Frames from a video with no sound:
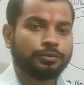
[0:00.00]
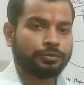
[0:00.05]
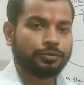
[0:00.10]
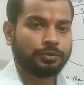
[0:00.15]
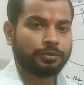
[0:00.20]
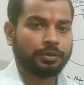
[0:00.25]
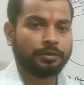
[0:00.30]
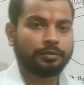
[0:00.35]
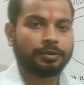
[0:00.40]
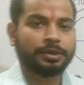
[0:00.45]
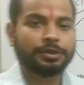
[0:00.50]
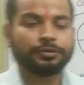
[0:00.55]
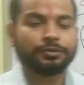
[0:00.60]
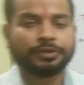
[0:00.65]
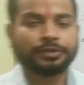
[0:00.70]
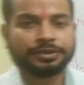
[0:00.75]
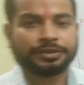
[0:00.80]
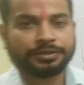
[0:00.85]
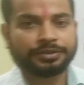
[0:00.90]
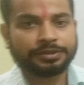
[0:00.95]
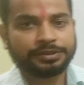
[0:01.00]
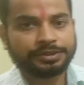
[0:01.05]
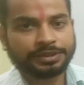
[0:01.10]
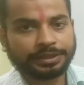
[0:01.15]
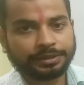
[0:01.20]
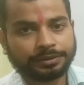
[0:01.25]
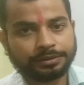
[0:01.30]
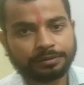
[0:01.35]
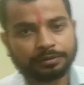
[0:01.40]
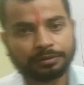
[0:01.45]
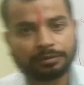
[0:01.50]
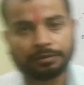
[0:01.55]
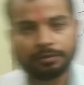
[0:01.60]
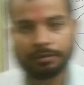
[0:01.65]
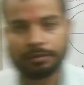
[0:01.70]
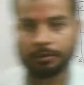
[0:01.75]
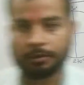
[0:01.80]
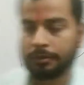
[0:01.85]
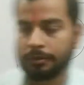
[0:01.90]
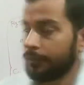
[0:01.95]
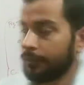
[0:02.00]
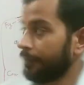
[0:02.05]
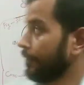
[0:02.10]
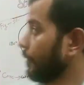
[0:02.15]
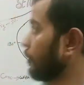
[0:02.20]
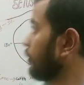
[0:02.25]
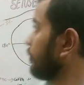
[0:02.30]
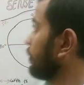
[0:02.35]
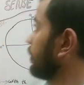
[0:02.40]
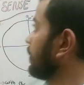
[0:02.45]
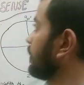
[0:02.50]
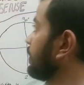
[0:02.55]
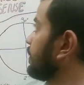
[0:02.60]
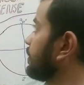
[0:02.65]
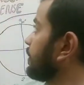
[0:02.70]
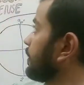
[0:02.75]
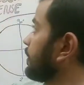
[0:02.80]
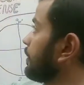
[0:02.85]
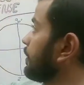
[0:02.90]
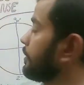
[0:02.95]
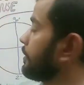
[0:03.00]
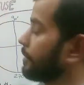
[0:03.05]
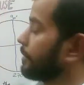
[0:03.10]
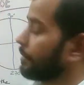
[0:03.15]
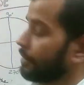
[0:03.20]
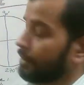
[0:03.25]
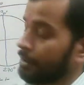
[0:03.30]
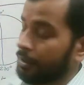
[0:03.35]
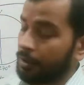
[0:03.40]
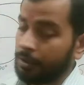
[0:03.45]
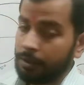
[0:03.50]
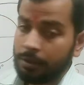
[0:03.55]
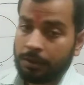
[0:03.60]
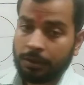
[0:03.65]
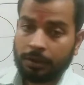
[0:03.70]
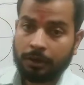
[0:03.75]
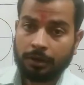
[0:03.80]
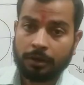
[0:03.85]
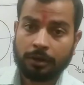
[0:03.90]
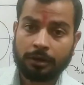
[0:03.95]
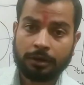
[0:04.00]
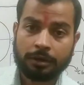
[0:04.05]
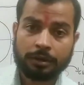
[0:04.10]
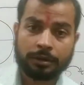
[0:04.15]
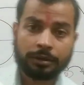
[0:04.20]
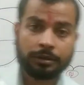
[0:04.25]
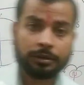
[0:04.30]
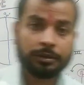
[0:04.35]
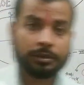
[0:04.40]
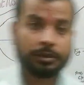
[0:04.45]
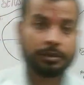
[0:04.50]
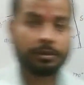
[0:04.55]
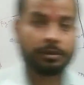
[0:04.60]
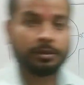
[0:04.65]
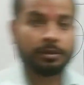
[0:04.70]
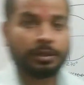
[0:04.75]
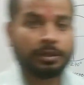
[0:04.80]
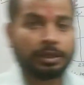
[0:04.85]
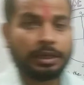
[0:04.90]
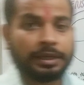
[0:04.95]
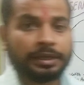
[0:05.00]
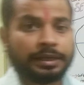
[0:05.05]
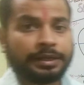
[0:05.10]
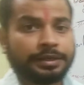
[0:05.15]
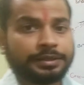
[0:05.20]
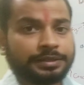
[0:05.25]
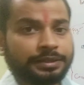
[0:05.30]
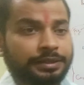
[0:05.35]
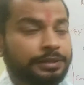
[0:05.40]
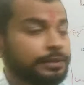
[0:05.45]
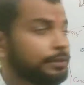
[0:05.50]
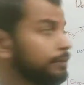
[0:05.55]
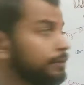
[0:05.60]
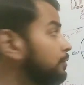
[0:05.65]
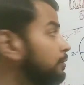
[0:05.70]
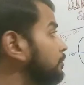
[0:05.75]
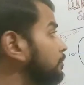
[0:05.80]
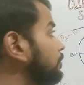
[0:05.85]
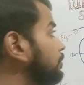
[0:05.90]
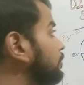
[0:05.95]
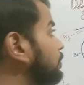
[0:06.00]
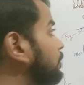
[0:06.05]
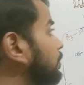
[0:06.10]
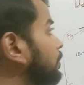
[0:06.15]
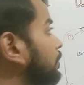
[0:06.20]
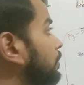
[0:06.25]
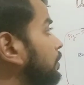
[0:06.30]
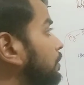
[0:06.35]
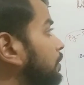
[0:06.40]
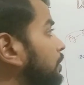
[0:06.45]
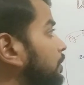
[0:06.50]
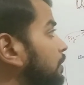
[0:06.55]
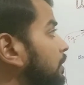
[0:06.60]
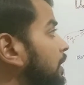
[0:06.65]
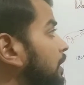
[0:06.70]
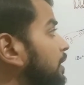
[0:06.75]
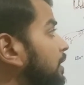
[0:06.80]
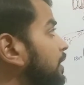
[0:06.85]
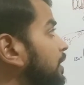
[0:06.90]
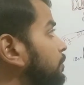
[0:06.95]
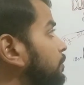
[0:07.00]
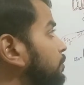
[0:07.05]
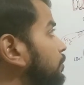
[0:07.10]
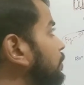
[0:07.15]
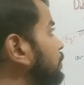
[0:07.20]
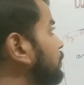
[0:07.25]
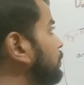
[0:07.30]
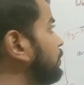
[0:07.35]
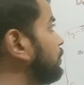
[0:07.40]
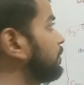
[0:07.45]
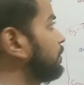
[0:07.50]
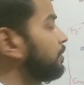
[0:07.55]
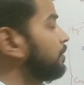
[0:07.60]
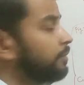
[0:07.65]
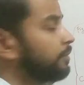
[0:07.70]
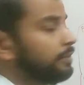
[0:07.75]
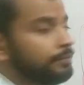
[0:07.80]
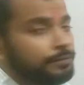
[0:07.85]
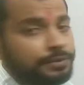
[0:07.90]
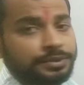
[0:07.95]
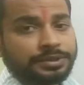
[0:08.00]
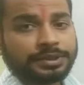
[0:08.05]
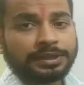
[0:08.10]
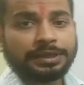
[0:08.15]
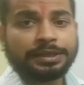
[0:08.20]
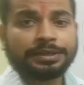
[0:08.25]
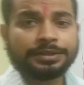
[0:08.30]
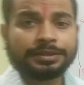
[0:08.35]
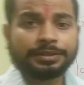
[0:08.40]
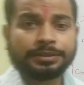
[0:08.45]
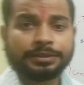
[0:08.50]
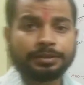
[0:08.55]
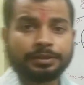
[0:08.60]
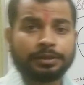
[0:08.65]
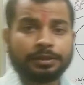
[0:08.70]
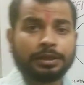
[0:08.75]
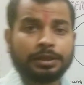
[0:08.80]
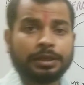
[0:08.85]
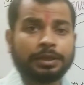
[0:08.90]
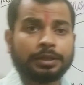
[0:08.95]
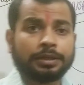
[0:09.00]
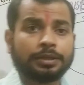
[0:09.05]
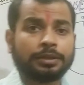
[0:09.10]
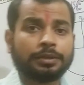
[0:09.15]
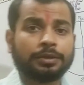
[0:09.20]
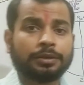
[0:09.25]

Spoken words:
to our educational channel Phenomenal Studies. Or like I told you in the previous class, we